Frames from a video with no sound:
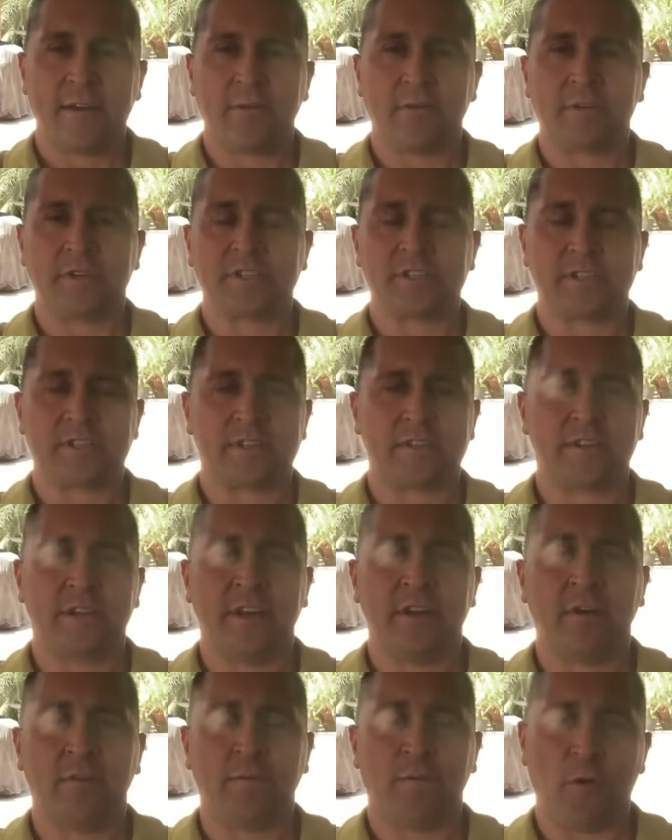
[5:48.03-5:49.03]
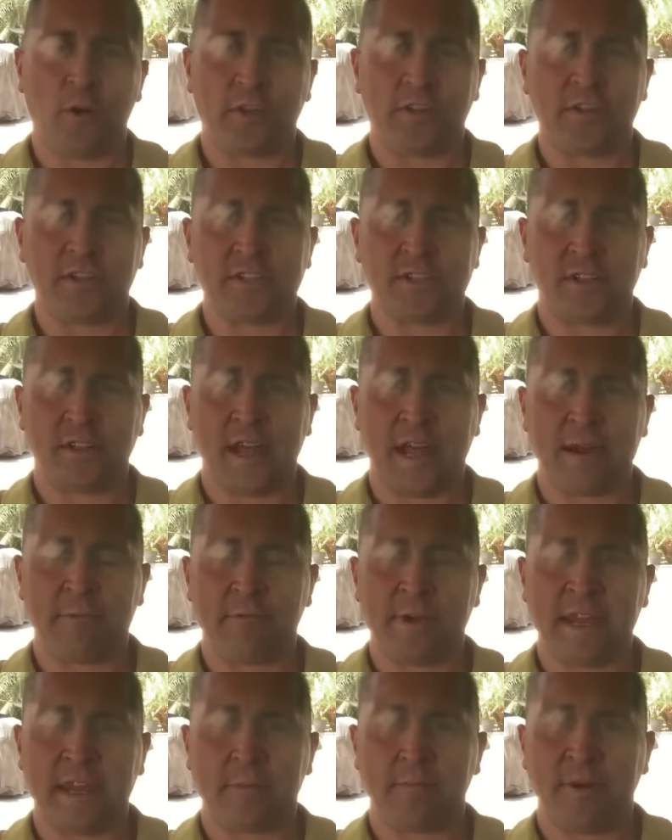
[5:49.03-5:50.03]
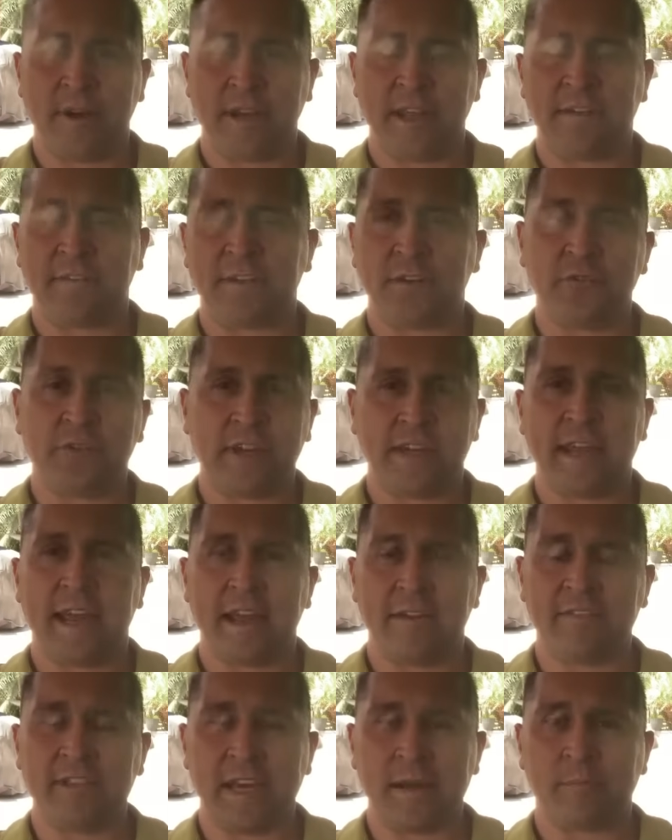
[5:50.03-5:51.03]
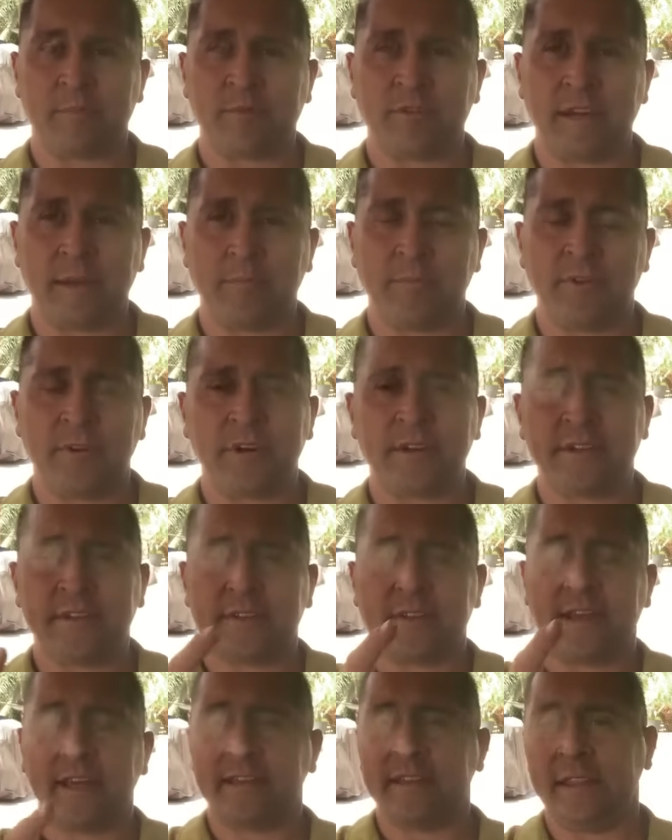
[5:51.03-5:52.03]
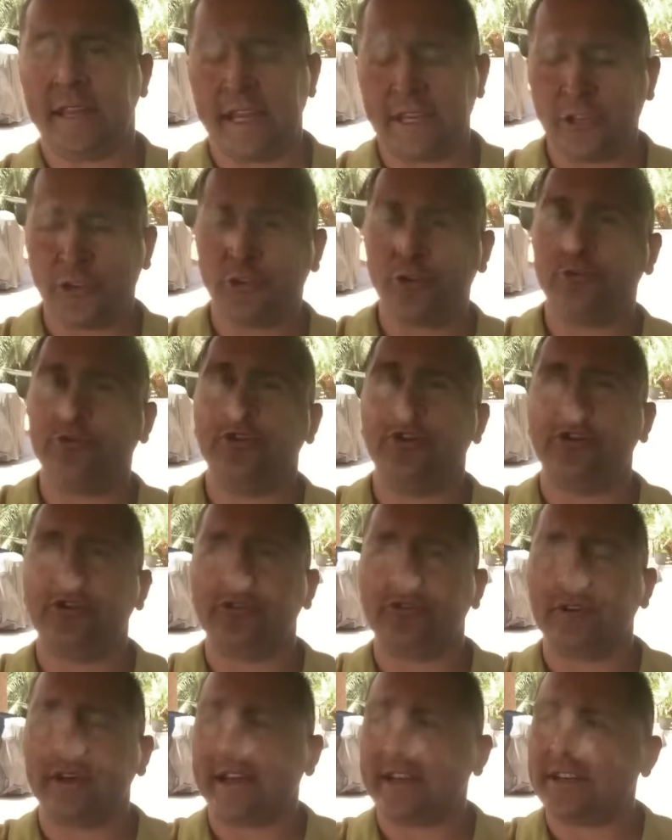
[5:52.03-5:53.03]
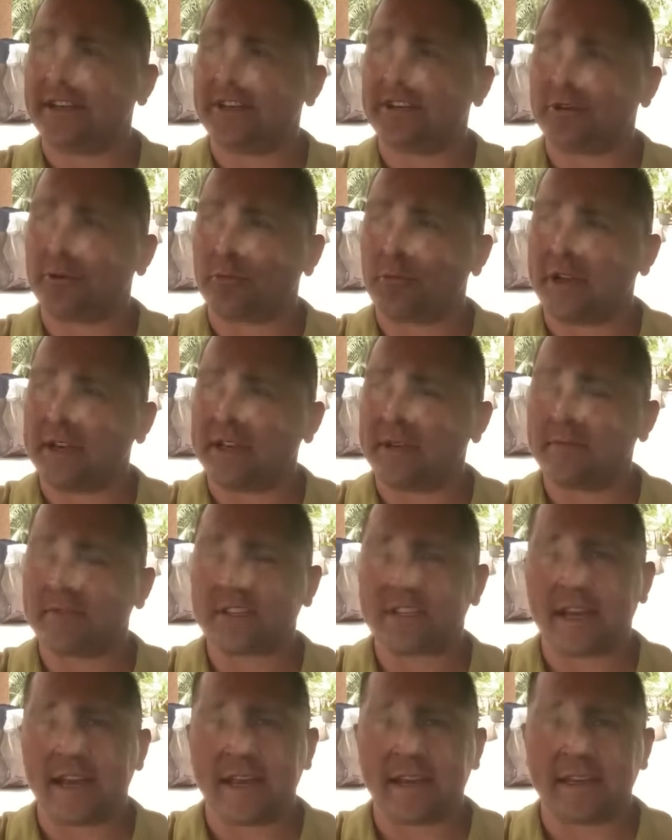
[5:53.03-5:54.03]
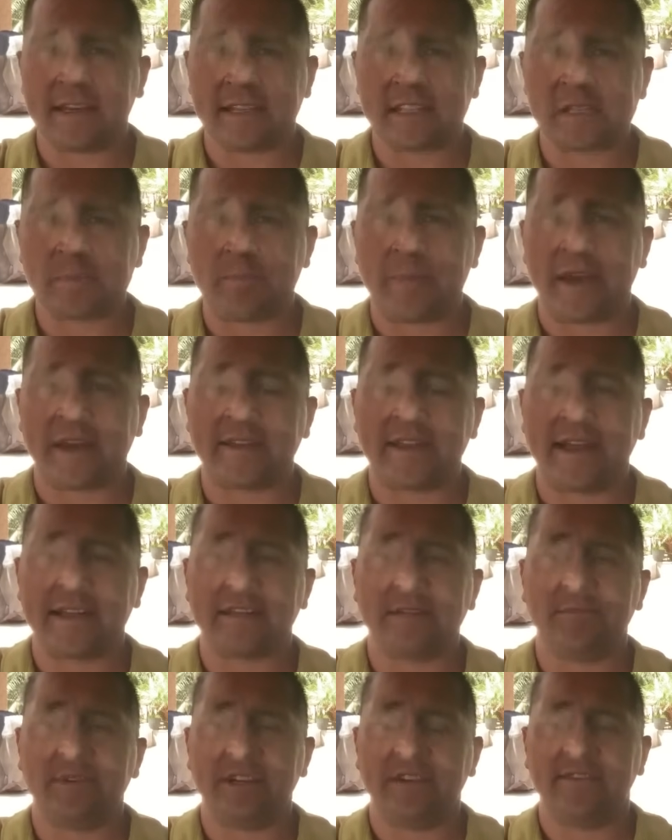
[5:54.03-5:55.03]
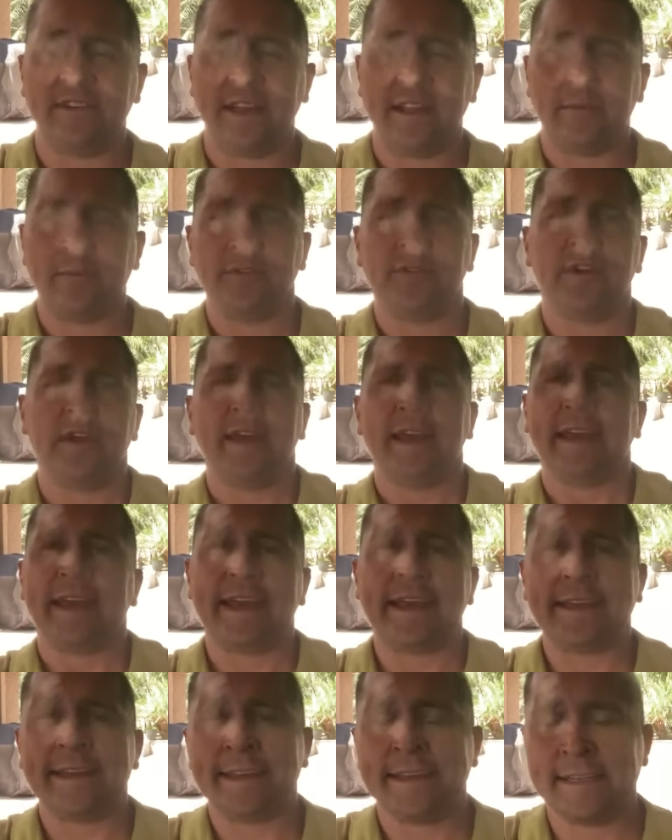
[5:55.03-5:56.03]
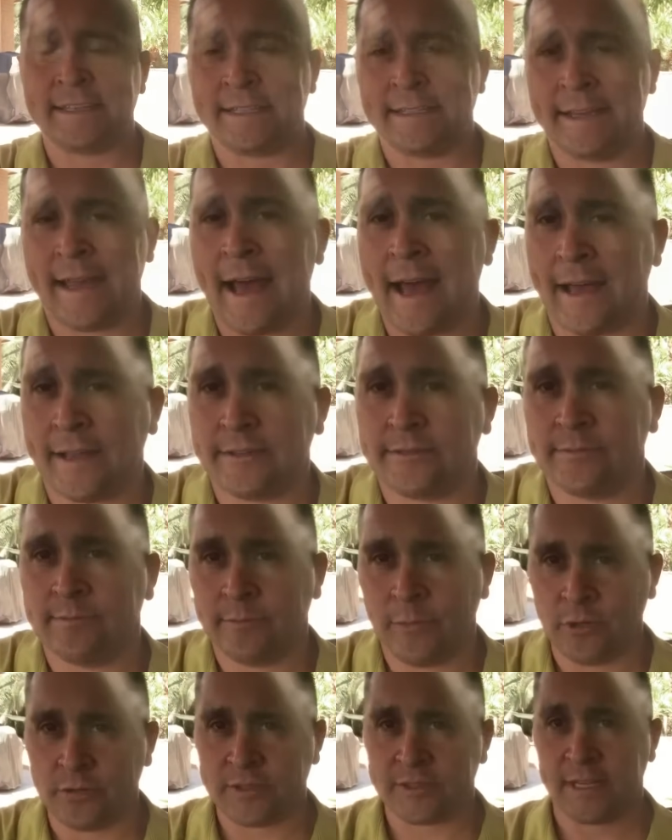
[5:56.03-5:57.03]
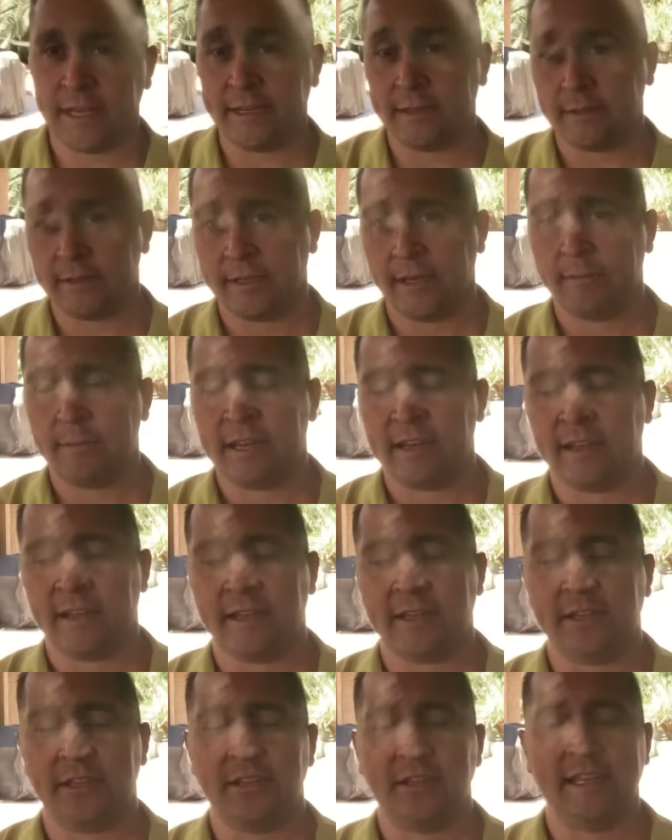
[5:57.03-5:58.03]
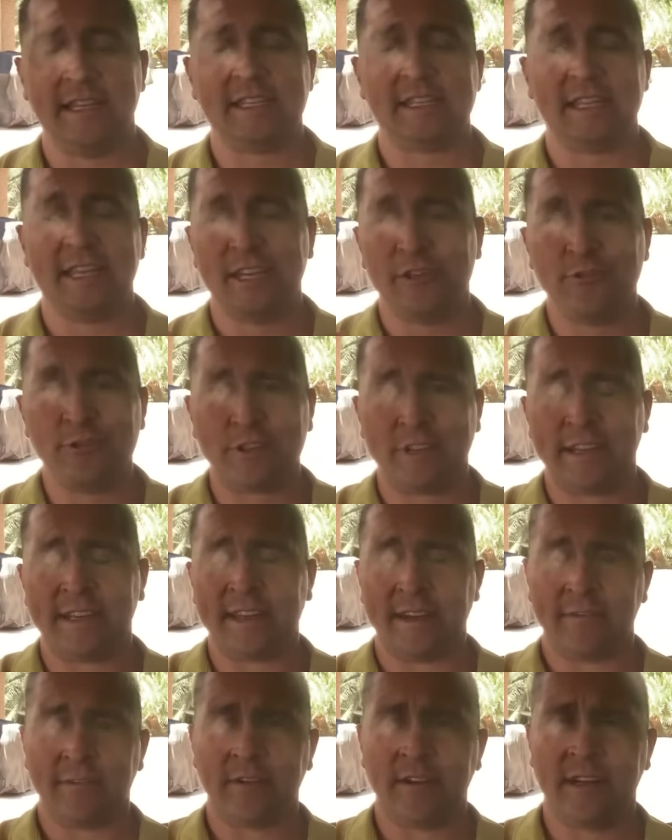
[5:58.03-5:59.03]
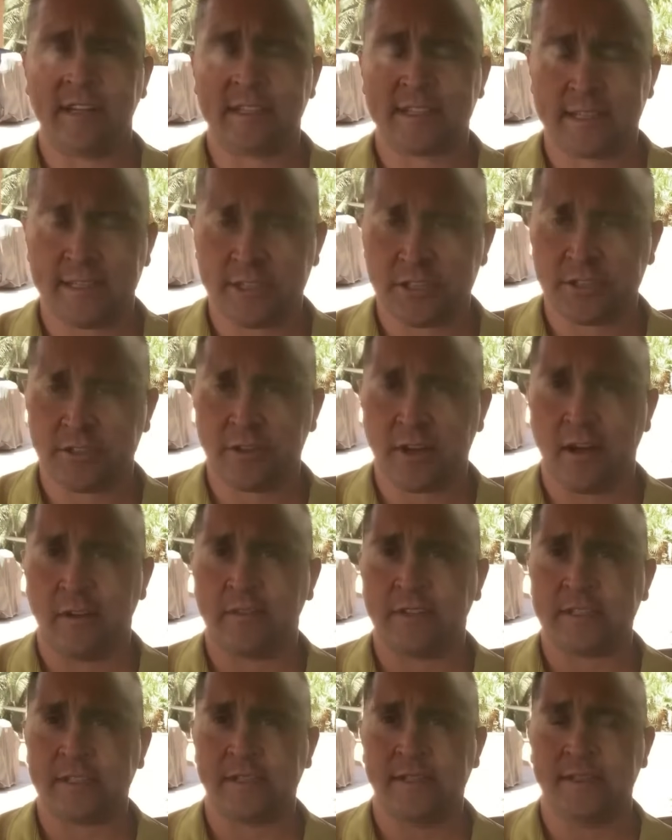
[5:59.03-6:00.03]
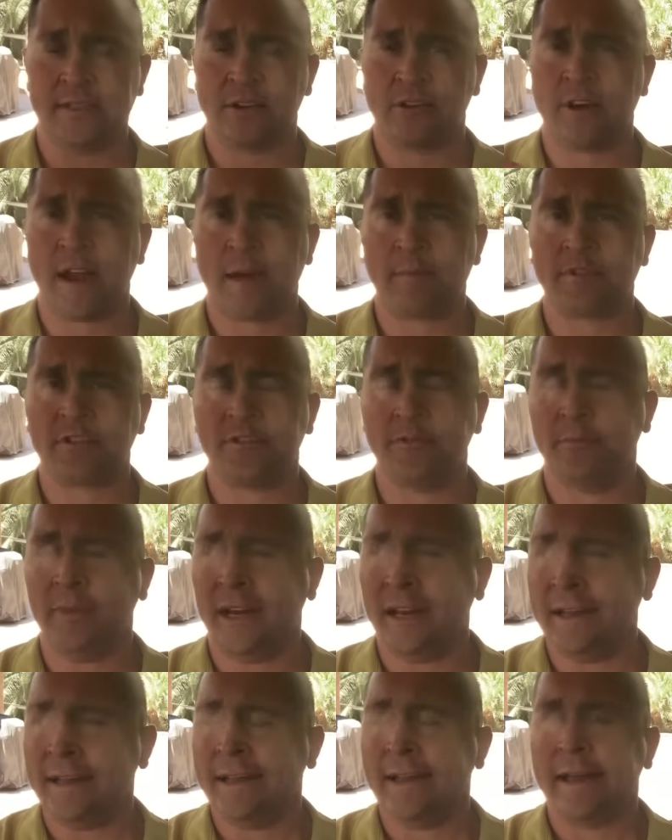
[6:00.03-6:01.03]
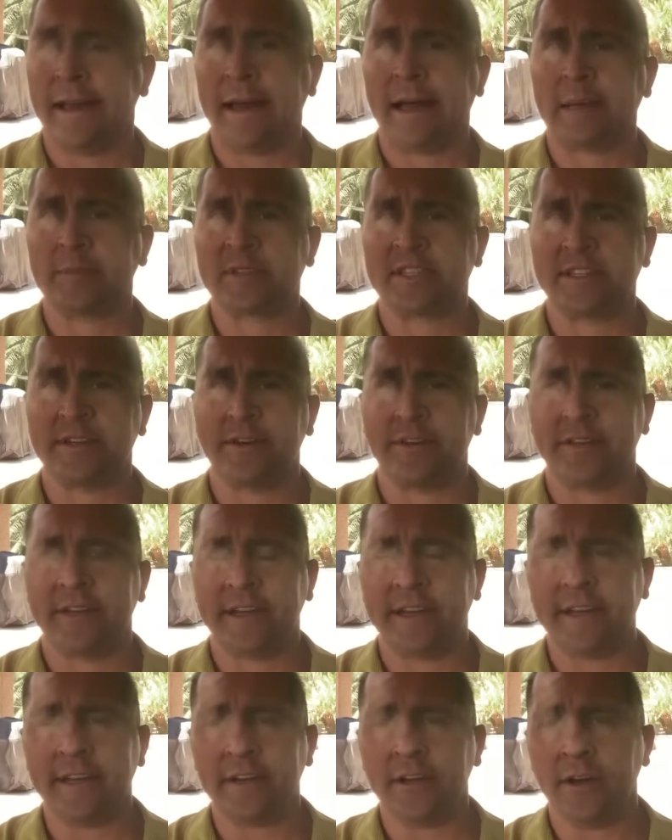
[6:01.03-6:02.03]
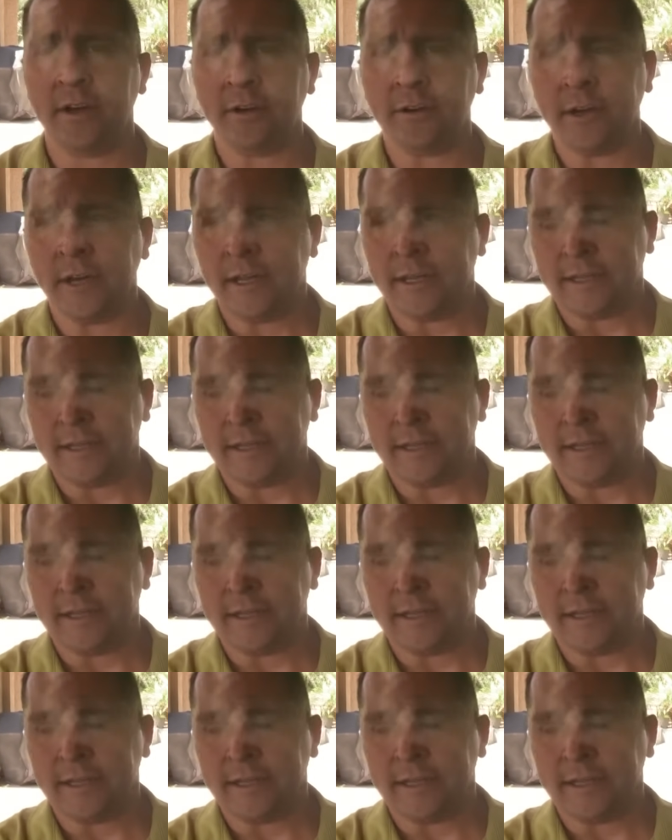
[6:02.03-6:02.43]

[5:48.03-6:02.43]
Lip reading: which is, 4th of July week. But if you didn't have that pre-booked and then you go into your Wyndham side and expect that to be available, it is not, most likely. I mean, at least it usually never is. This year obviously is a crapshoot, but I'm still thinking no,